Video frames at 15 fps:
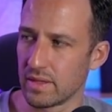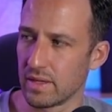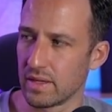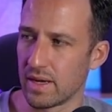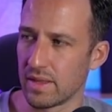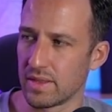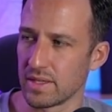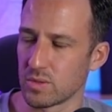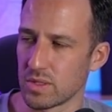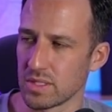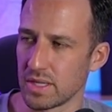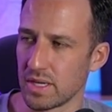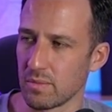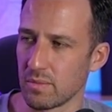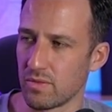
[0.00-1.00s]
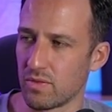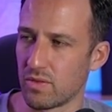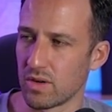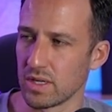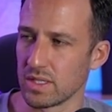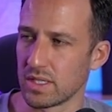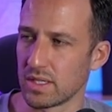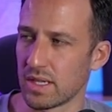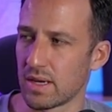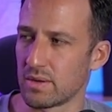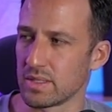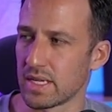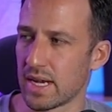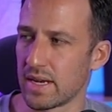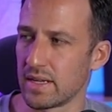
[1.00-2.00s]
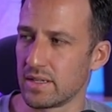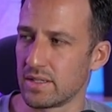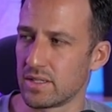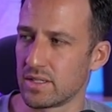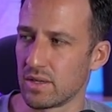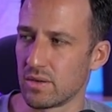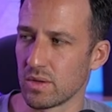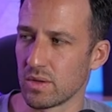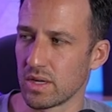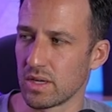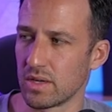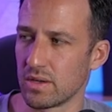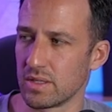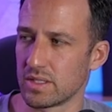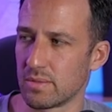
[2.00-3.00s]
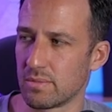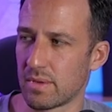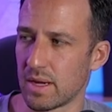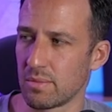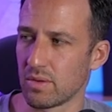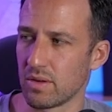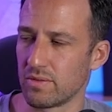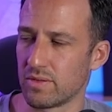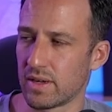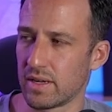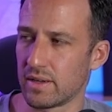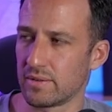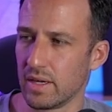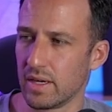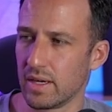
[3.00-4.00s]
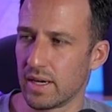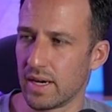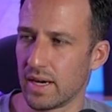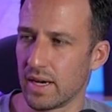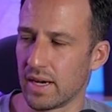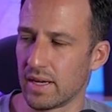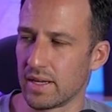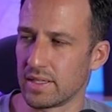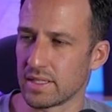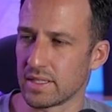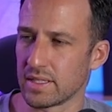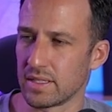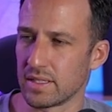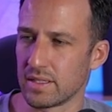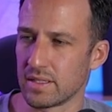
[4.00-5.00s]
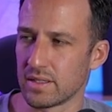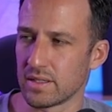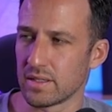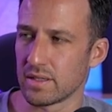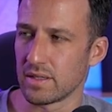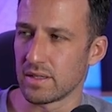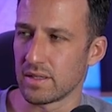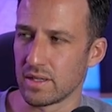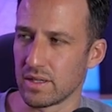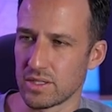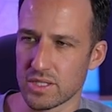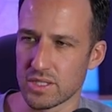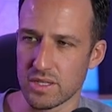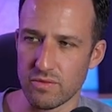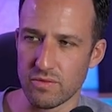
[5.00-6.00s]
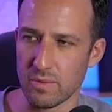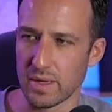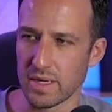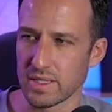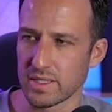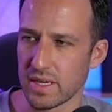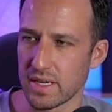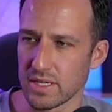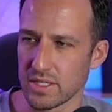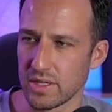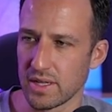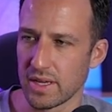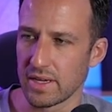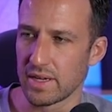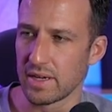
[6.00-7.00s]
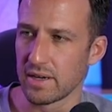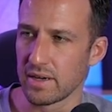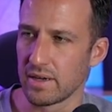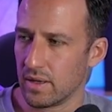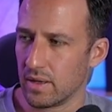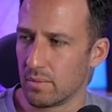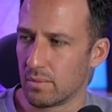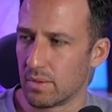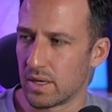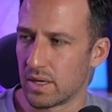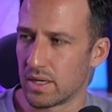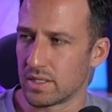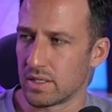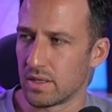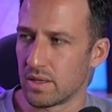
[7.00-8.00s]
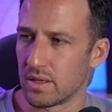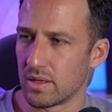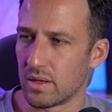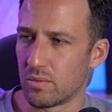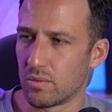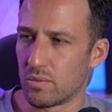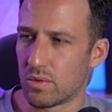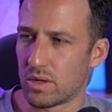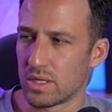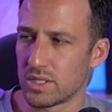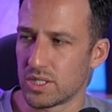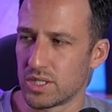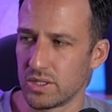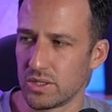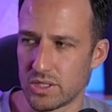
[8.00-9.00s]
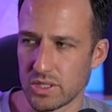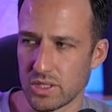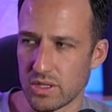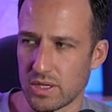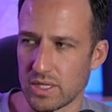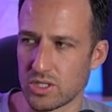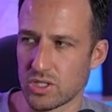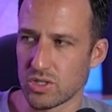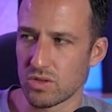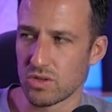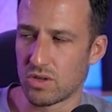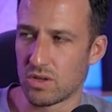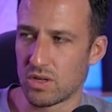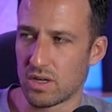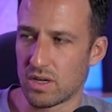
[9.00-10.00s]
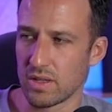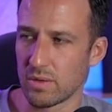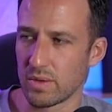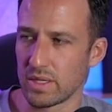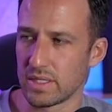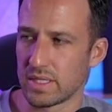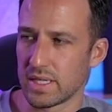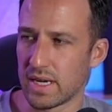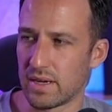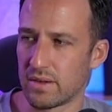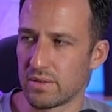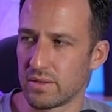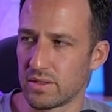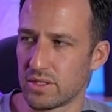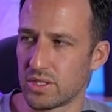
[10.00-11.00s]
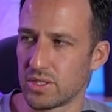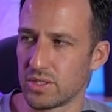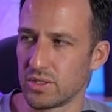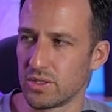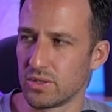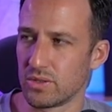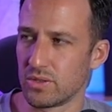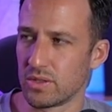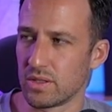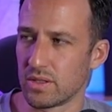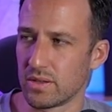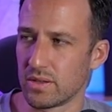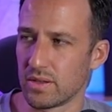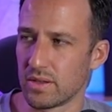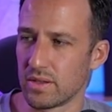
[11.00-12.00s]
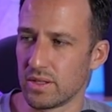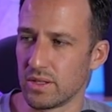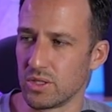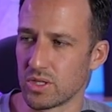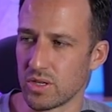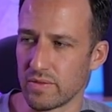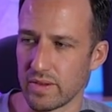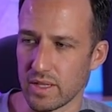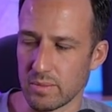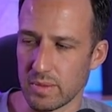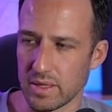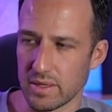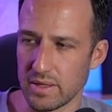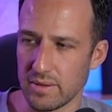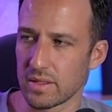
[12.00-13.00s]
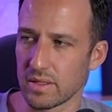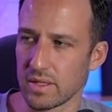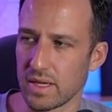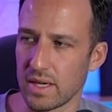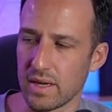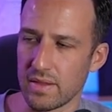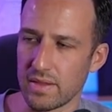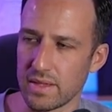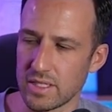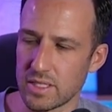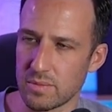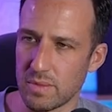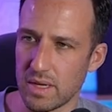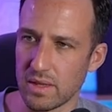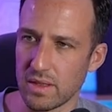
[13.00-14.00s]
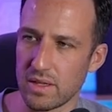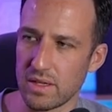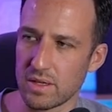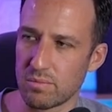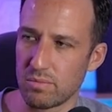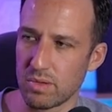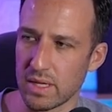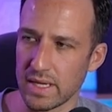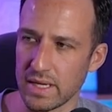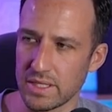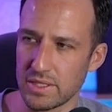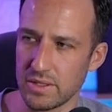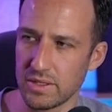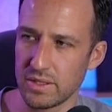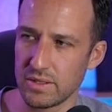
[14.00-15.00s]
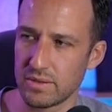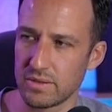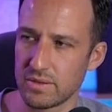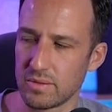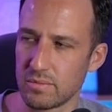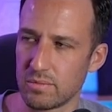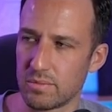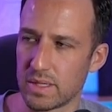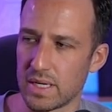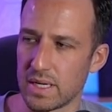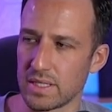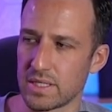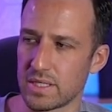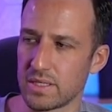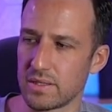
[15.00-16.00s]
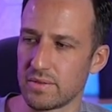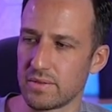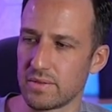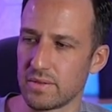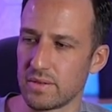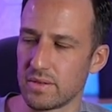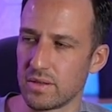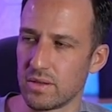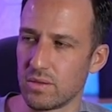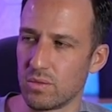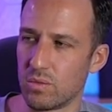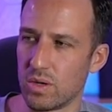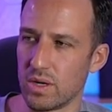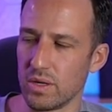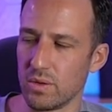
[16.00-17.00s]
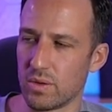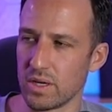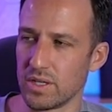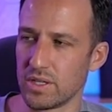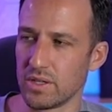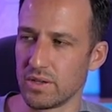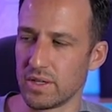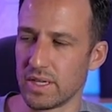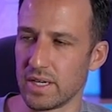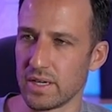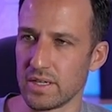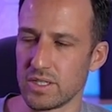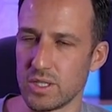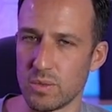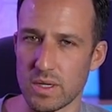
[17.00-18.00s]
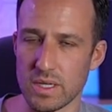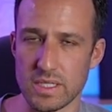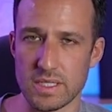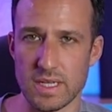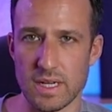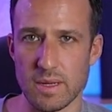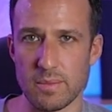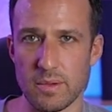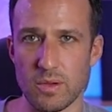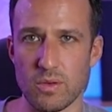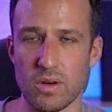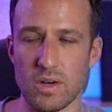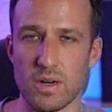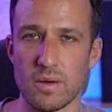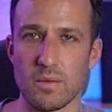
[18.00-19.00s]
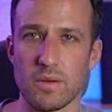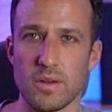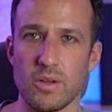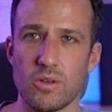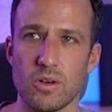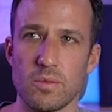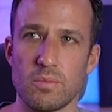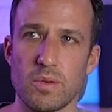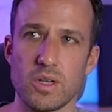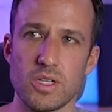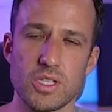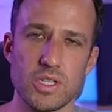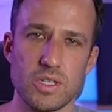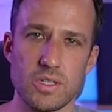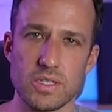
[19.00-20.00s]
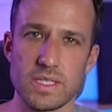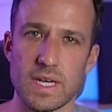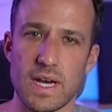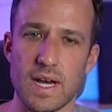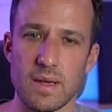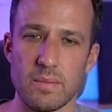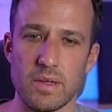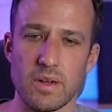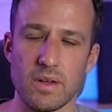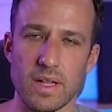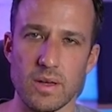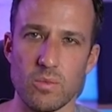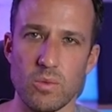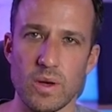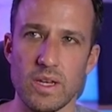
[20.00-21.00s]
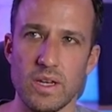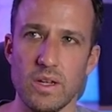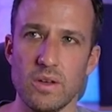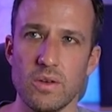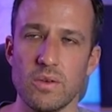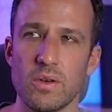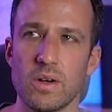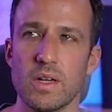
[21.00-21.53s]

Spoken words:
This wasn't here before until I was added. So we're going to go into my profile and, just confirm any settings you'd like here. But want you to go ahead and scroll all the way down to user availability. And this may look blank to you, but what you want to do here is you want to set up your personal time, like when you